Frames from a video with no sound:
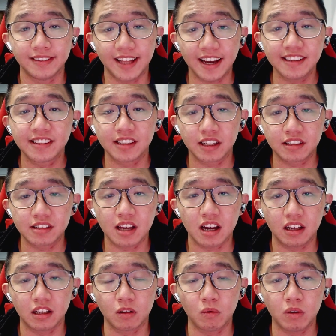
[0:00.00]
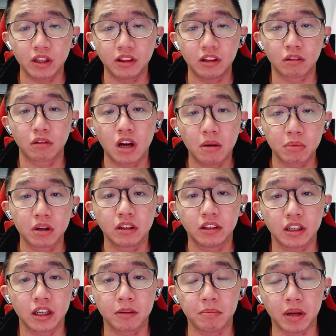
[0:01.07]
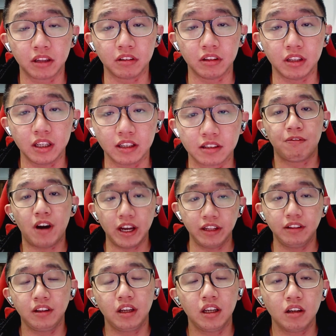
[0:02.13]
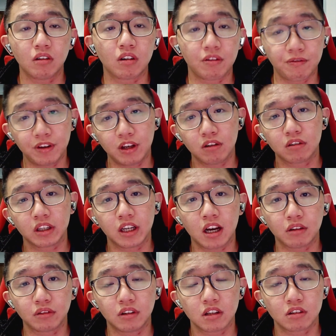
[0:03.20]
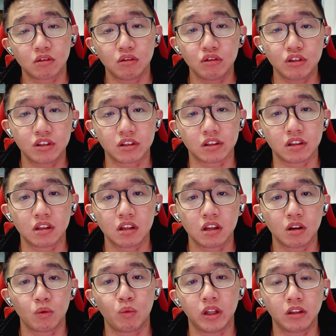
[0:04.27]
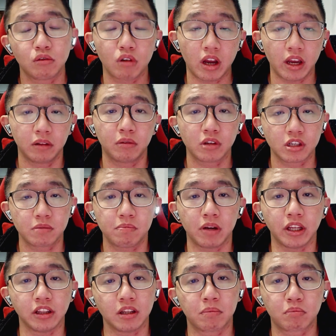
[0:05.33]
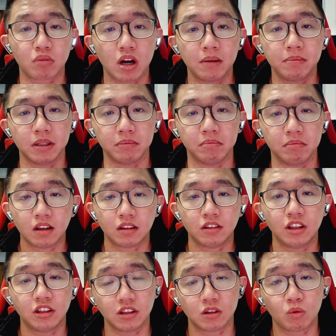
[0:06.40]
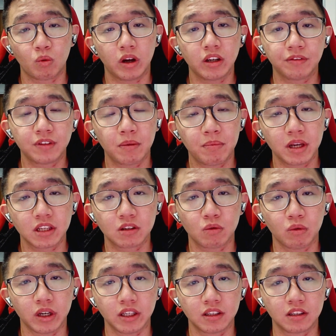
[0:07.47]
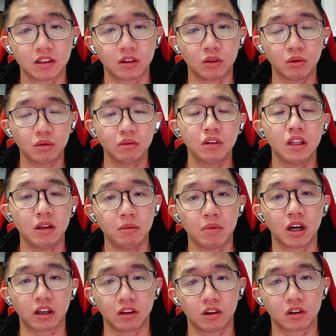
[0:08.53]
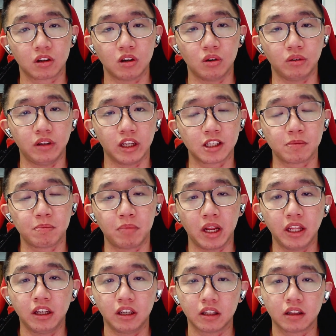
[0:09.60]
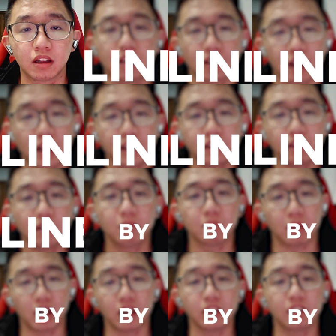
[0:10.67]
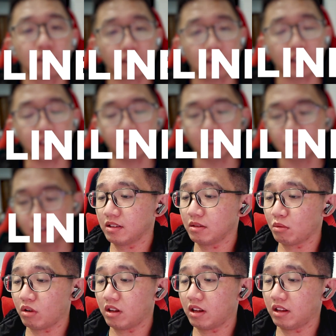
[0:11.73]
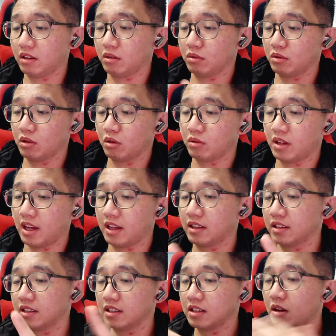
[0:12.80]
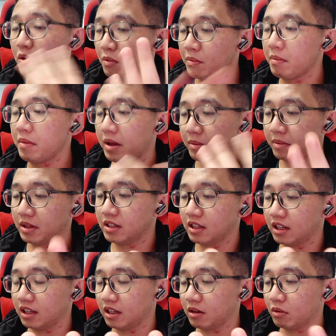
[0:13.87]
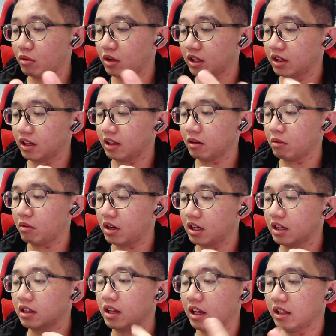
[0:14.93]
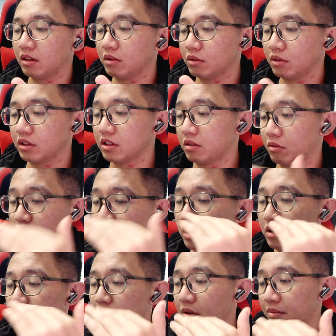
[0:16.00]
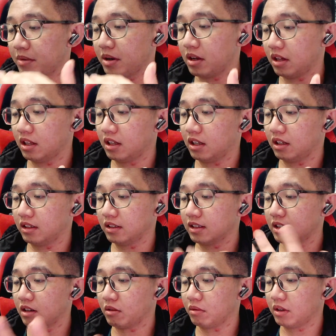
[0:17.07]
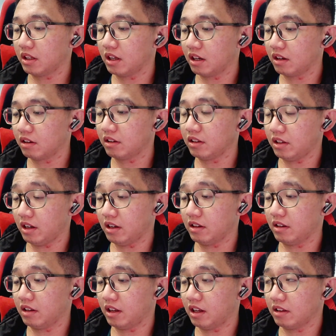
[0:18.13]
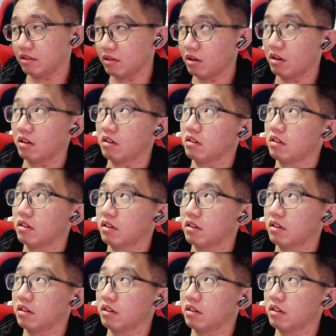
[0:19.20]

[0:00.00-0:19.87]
That's exactly what the rubber duck method is finding or figuring out the solution when trying to explain the problem. This is one of the best ways to debug your code, explaining it line by line. Not necessarily to a rubber duck, it could be any object or decorations on your desk, anything that you can pick up, face, and explain your code.